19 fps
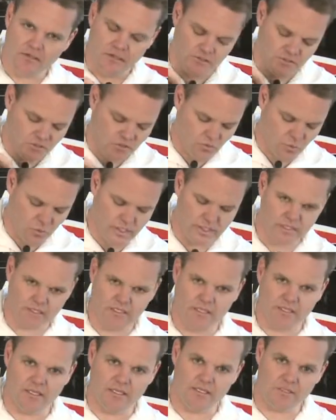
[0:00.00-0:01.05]
it's
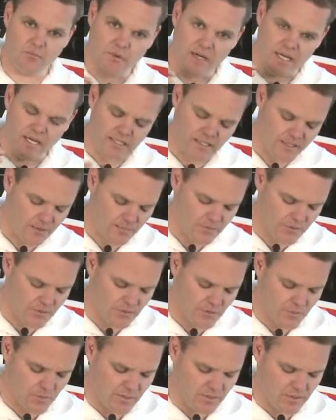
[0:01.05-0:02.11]
twisting and it's binding up your
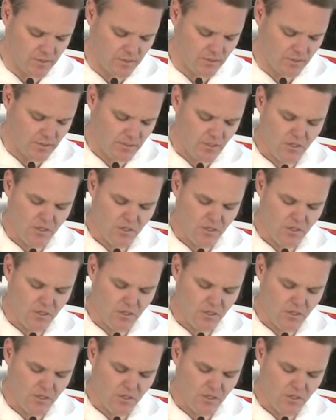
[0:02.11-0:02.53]
suspension.